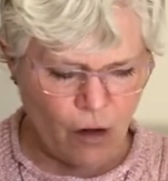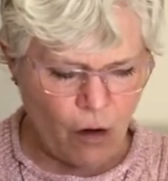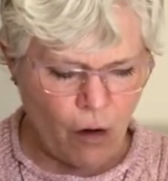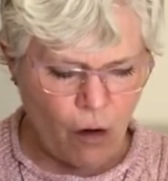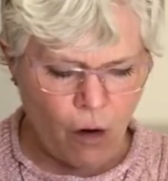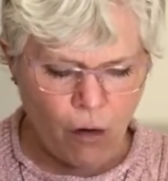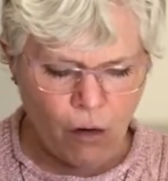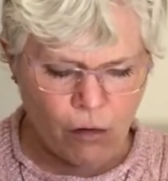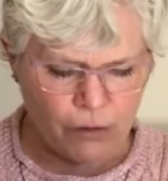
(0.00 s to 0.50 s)

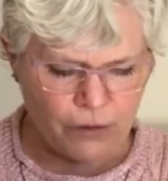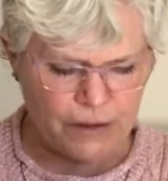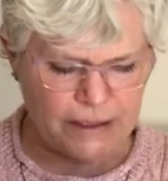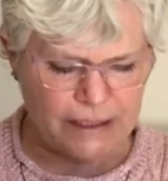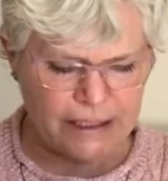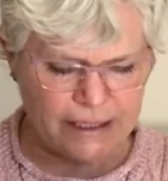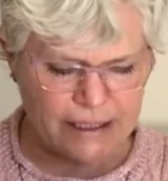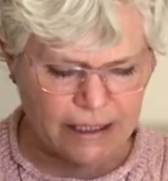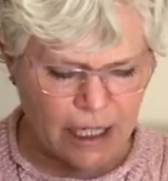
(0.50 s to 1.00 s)
All the
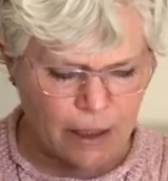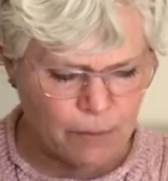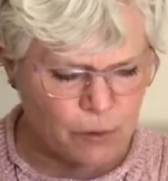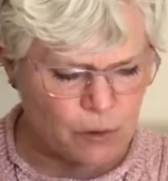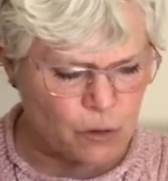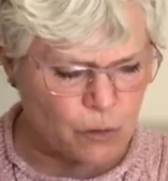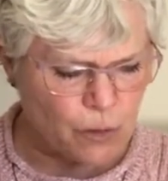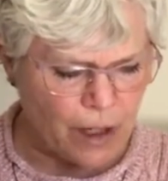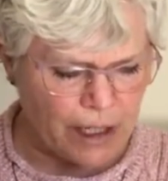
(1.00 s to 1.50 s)

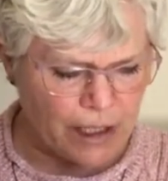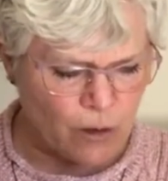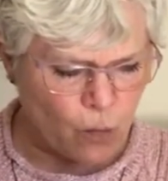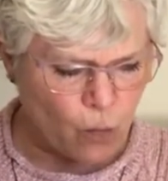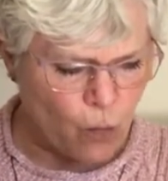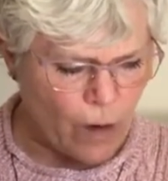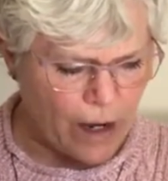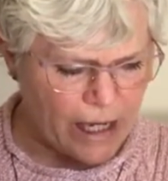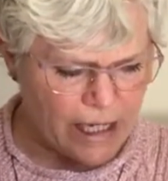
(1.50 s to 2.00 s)
disciples ran
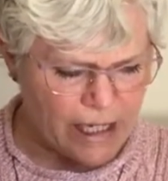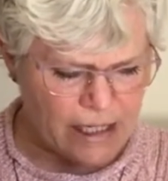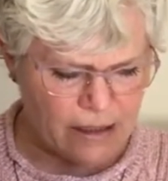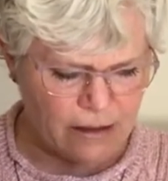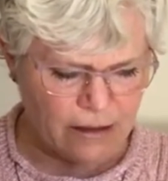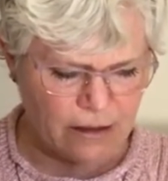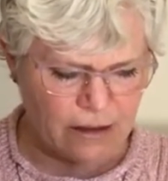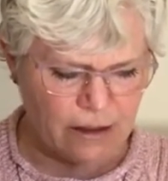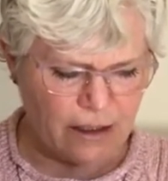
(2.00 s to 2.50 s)
away,
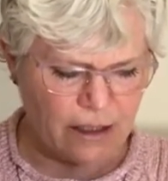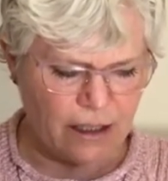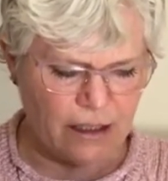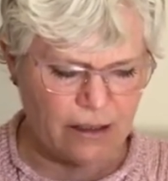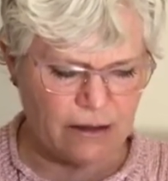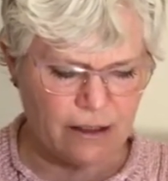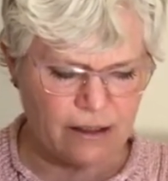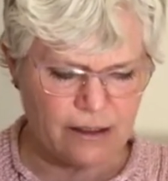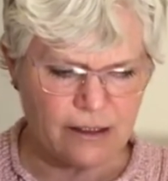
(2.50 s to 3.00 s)

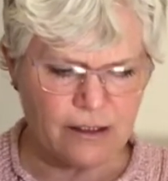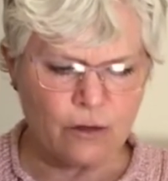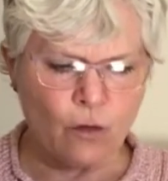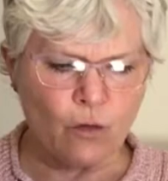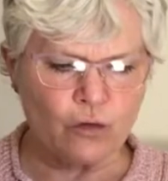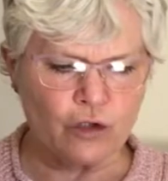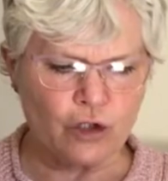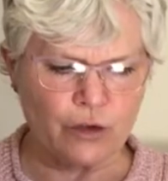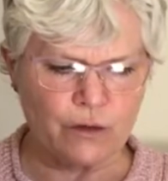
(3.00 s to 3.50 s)
and the
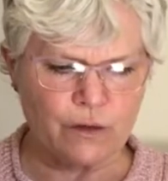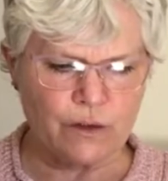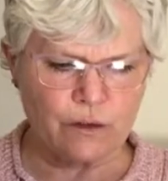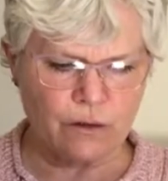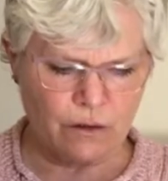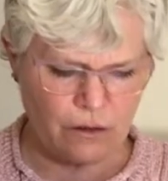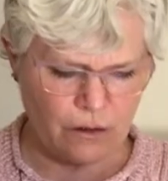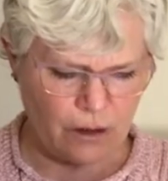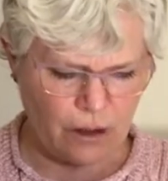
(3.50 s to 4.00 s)
soldiers
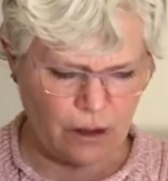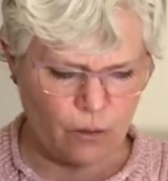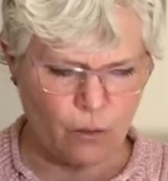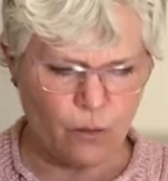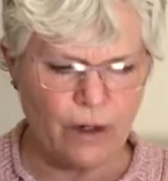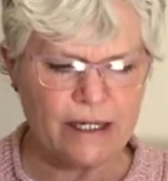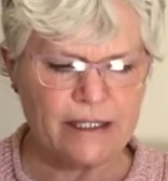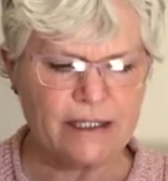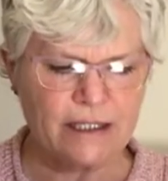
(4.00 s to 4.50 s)

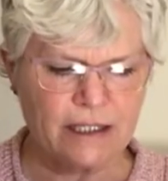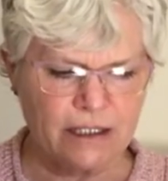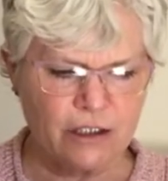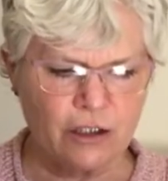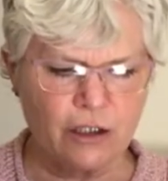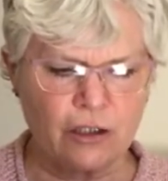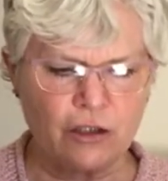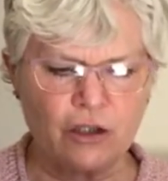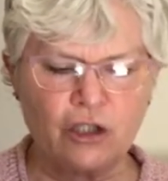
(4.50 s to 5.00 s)

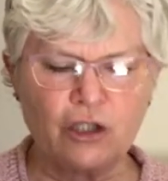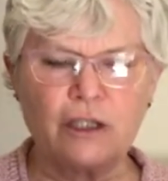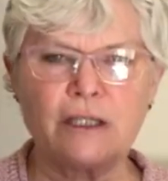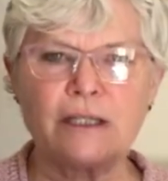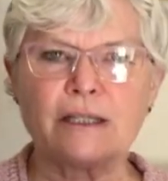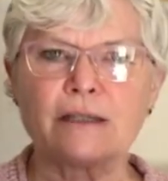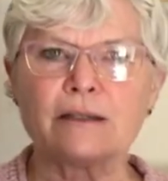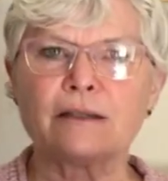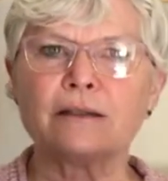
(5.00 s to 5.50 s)
arrested
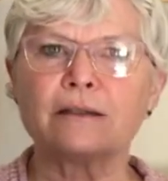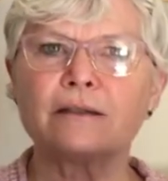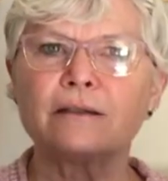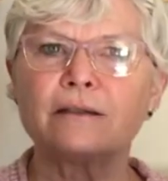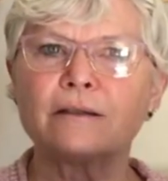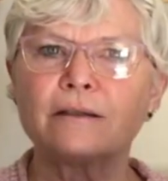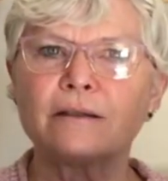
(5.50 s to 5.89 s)
Jesus.